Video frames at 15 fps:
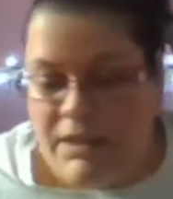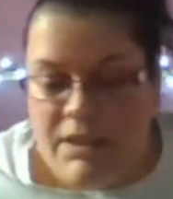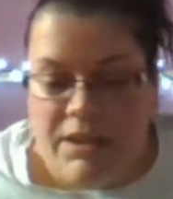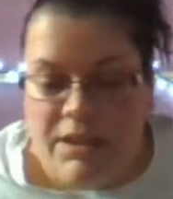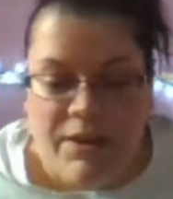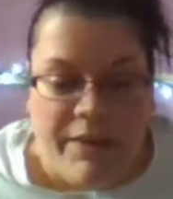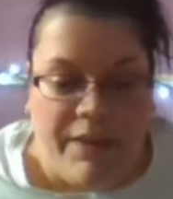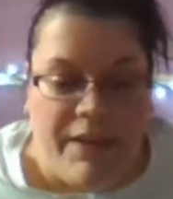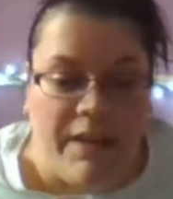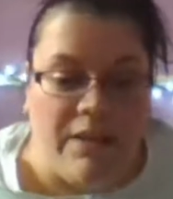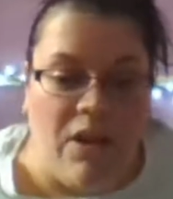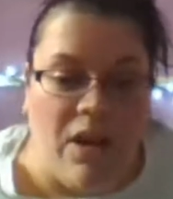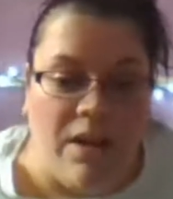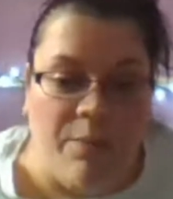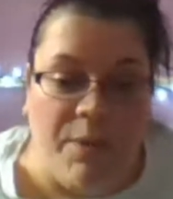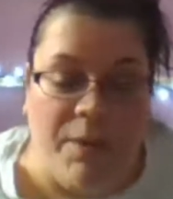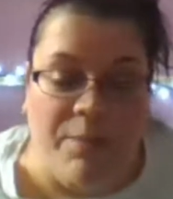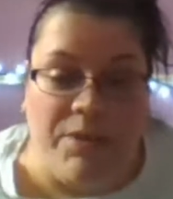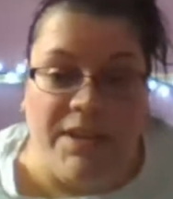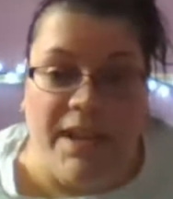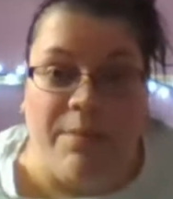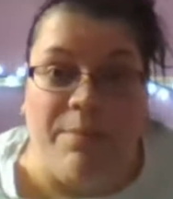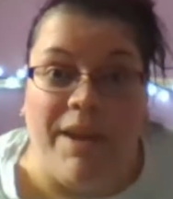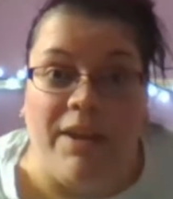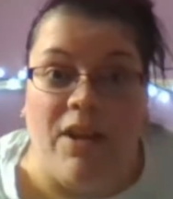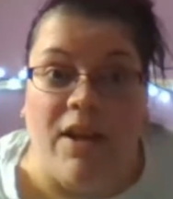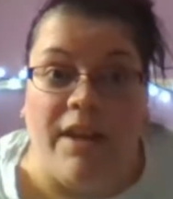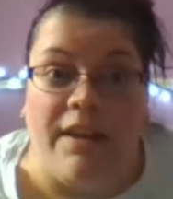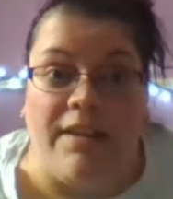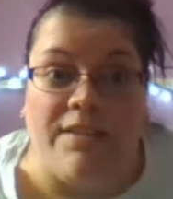You know, I think a lot of people take my
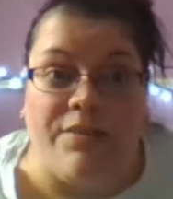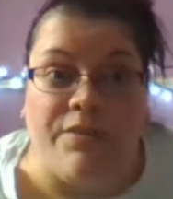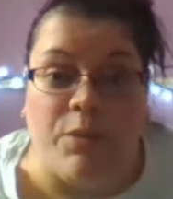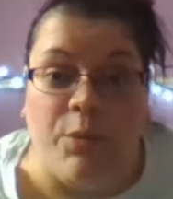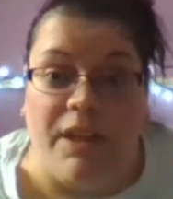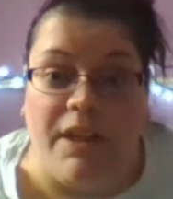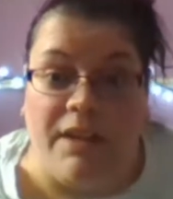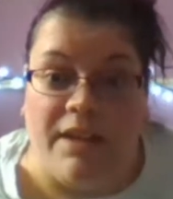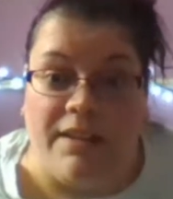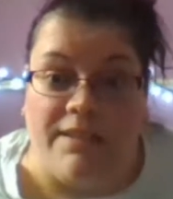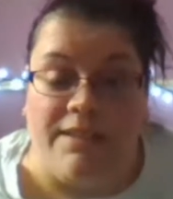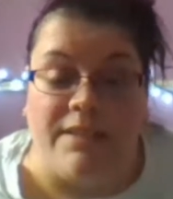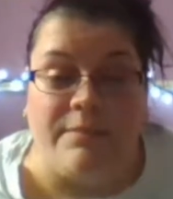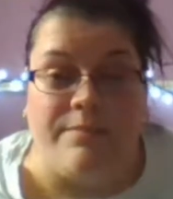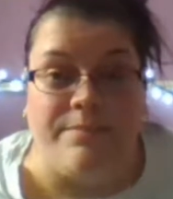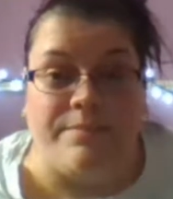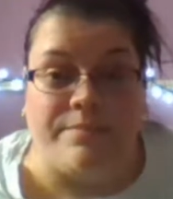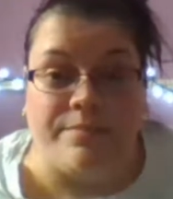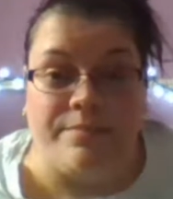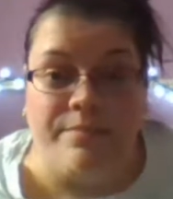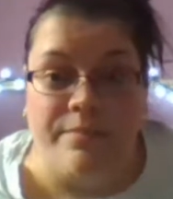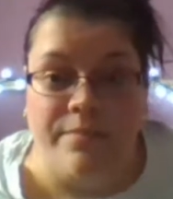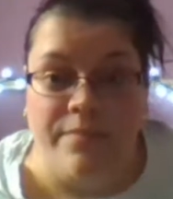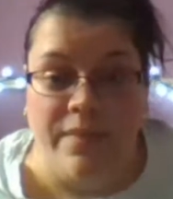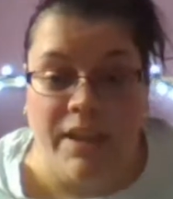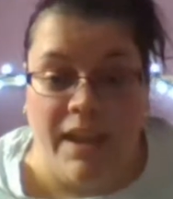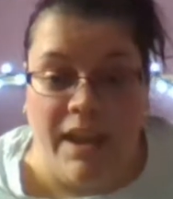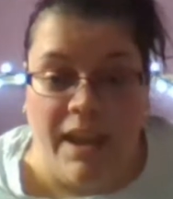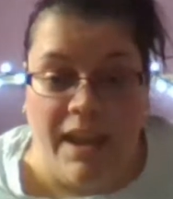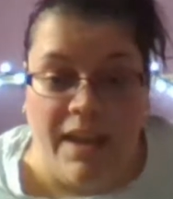kindness for weakness.
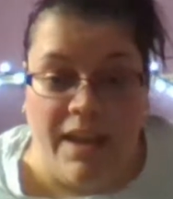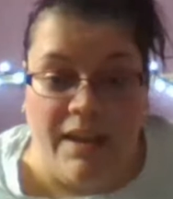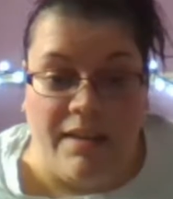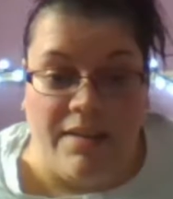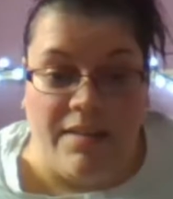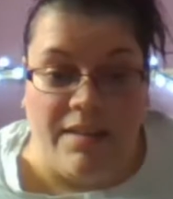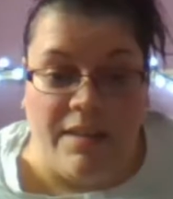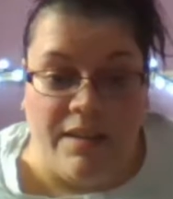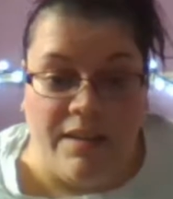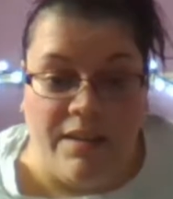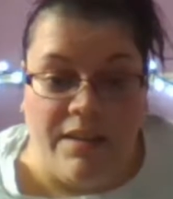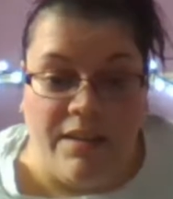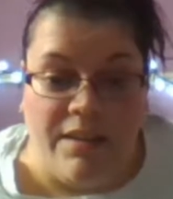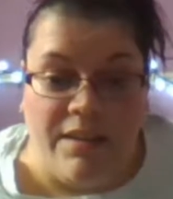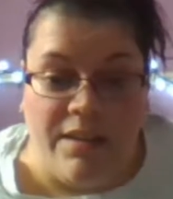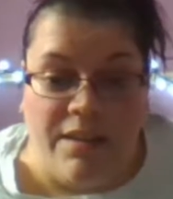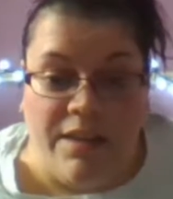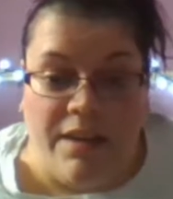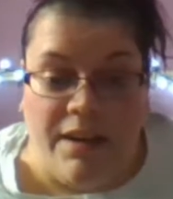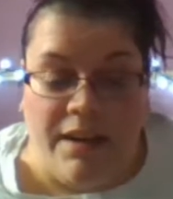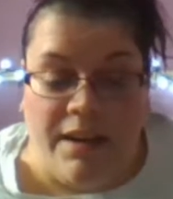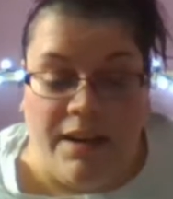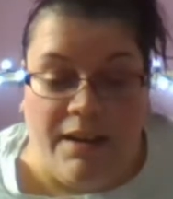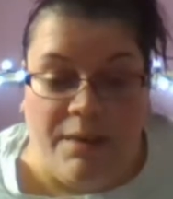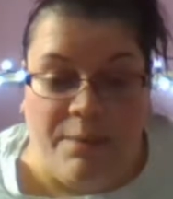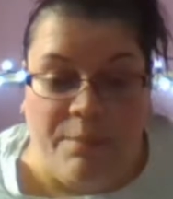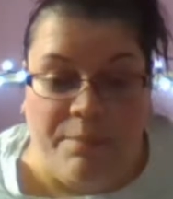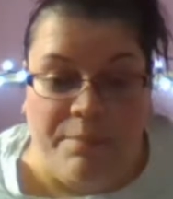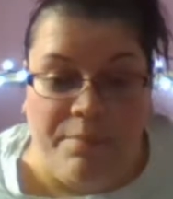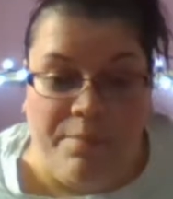And
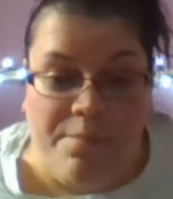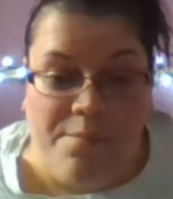I